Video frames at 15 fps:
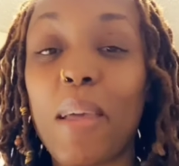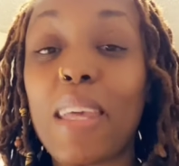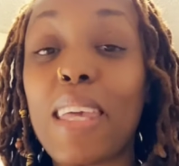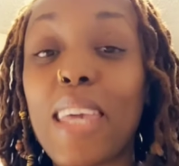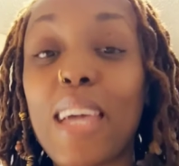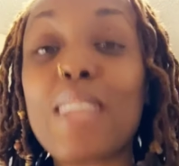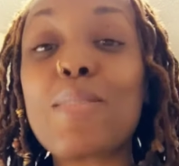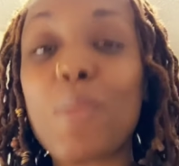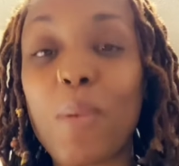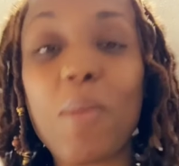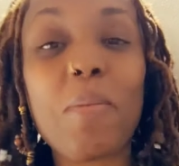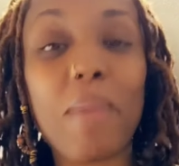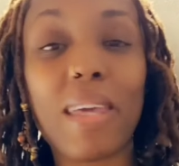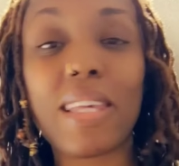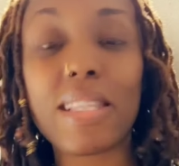Guess what we're
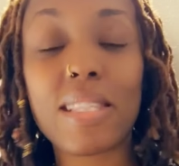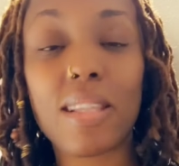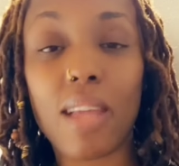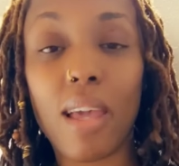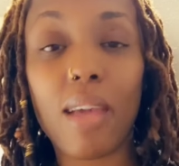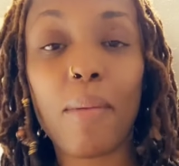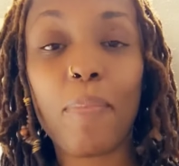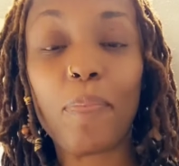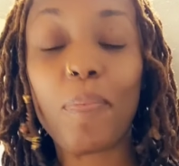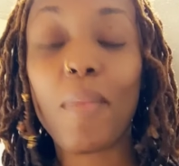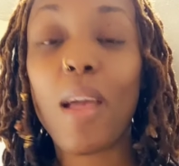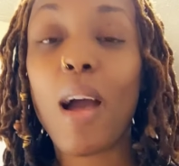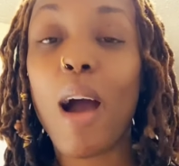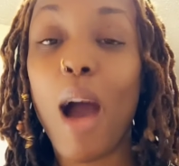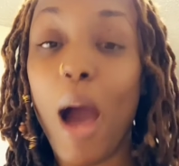making today?
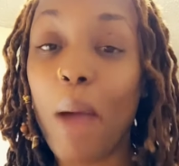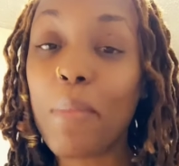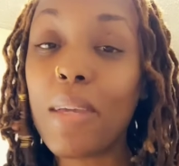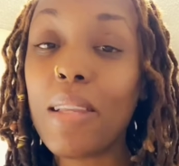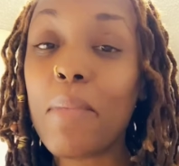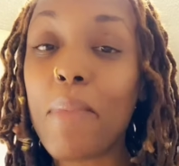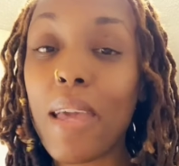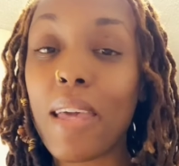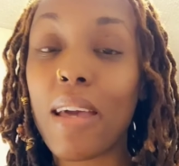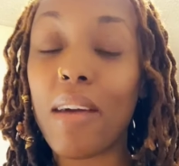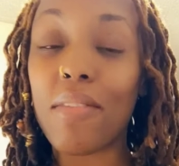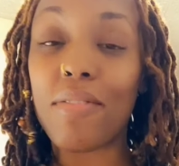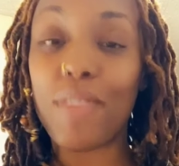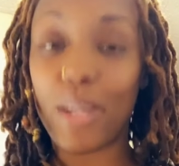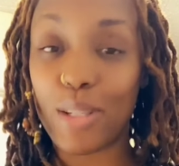I'm gonna make a
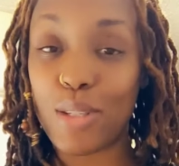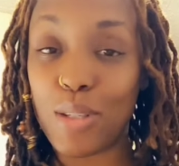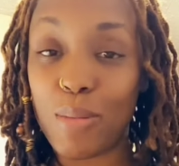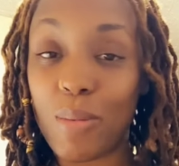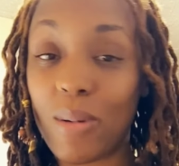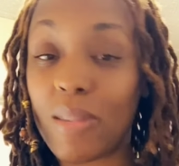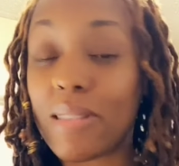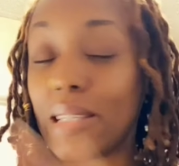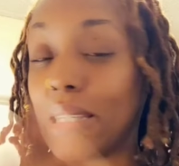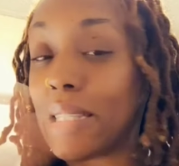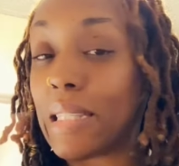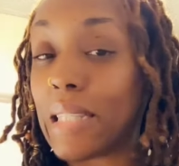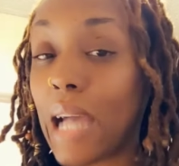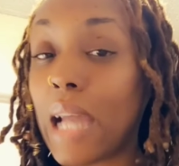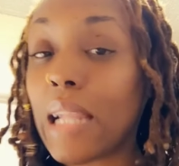vegetable that
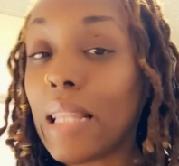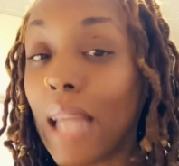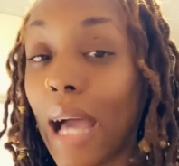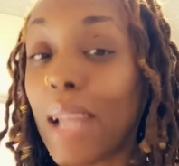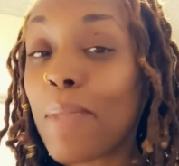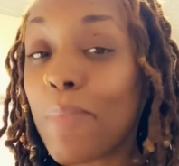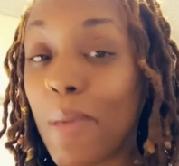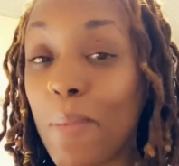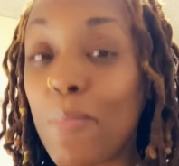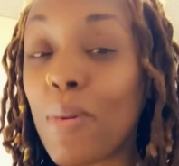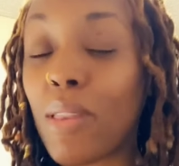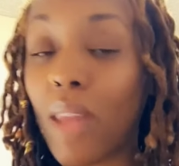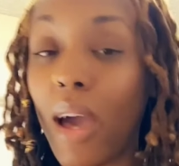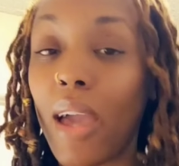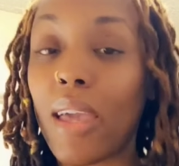not a lot of people
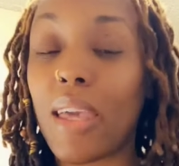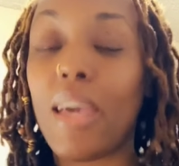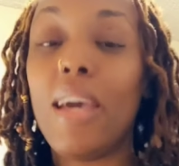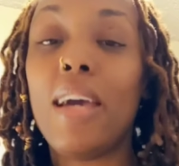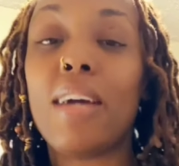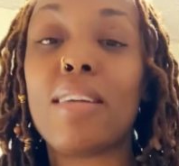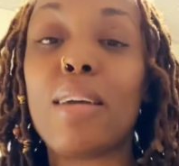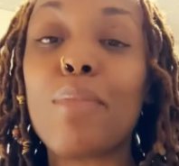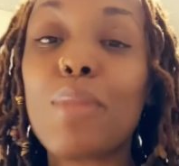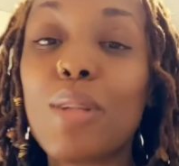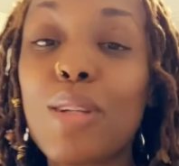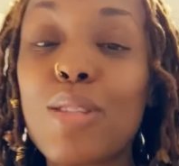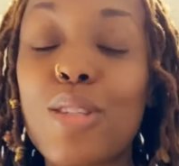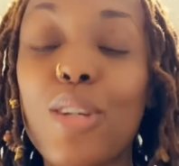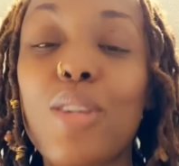like, and I'm gonna
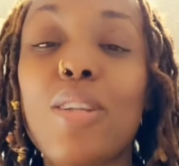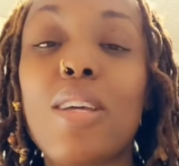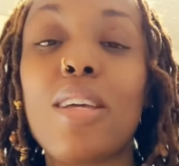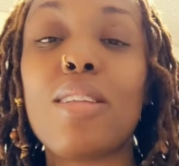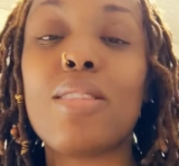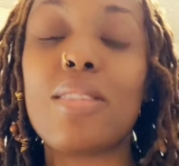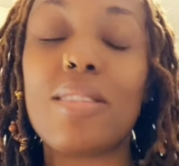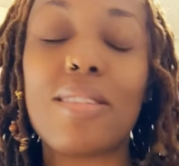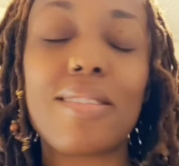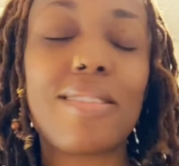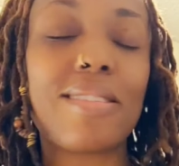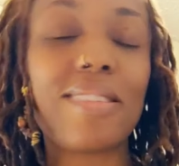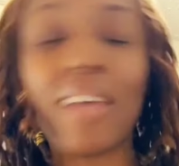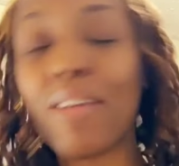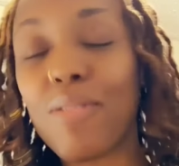turn it into this
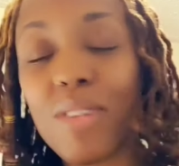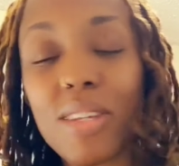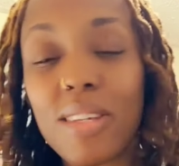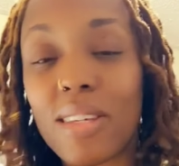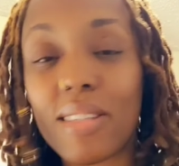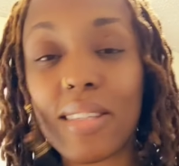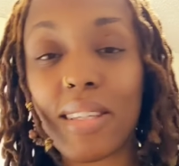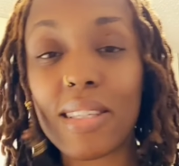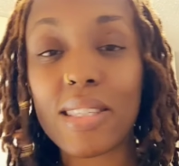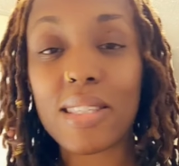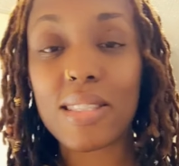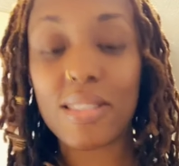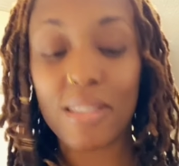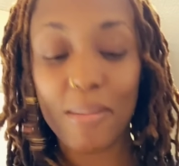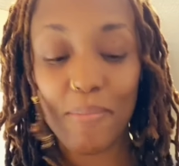savory goodness.
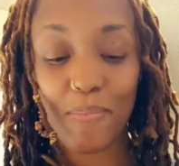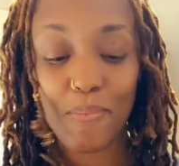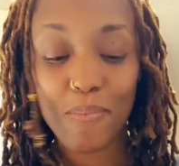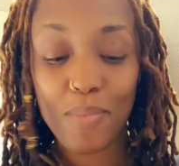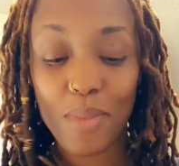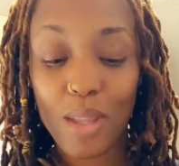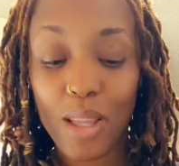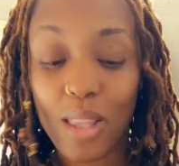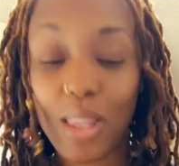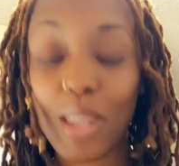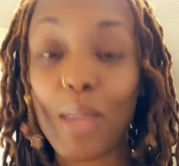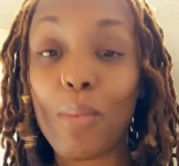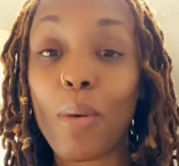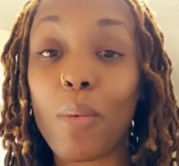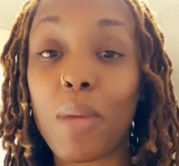Look at
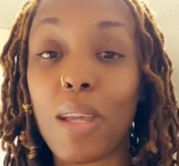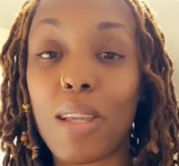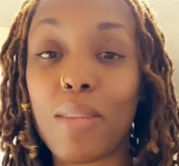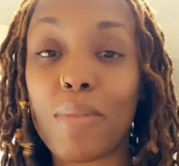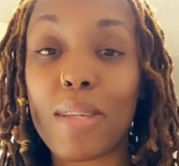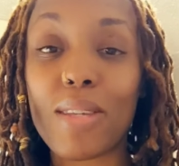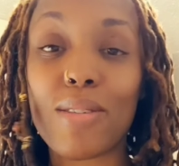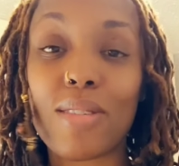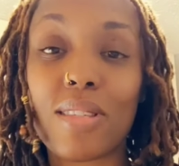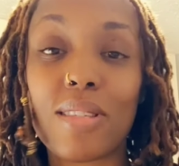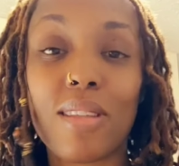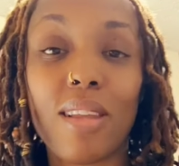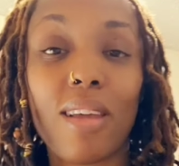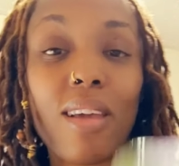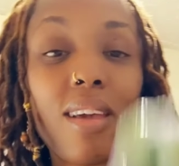what we're gonna be using
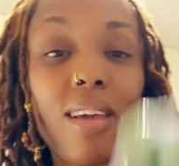today.